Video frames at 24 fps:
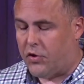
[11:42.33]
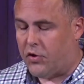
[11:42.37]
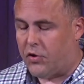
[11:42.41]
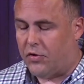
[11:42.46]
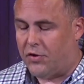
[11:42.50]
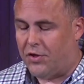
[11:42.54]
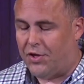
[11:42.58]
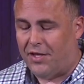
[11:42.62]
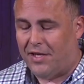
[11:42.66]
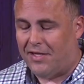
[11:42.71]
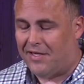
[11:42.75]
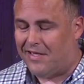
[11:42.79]

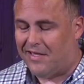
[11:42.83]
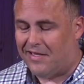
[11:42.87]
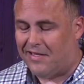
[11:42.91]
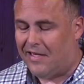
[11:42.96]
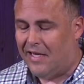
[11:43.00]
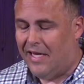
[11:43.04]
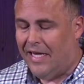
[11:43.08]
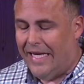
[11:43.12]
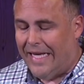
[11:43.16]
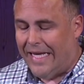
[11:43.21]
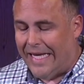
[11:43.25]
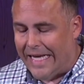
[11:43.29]
Genesis
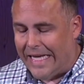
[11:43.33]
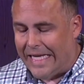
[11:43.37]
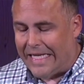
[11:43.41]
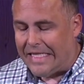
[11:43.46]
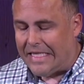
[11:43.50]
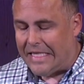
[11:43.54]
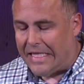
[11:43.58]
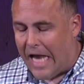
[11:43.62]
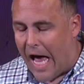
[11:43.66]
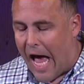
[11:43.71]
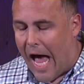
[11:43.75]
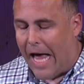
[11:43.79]
is
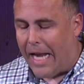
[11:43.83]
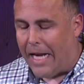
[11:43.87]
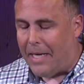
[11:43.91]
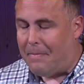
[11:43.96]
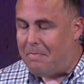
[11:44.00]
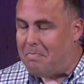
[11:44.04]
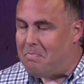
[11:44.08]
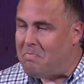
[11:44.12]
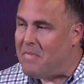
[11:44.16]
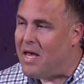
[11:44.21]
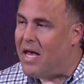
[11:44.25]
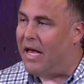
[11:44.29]
not
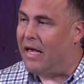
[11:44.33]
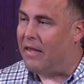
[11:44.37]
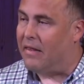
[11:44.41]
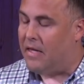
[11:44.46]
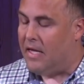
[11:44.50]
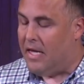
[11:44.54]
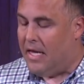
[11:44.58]
myth.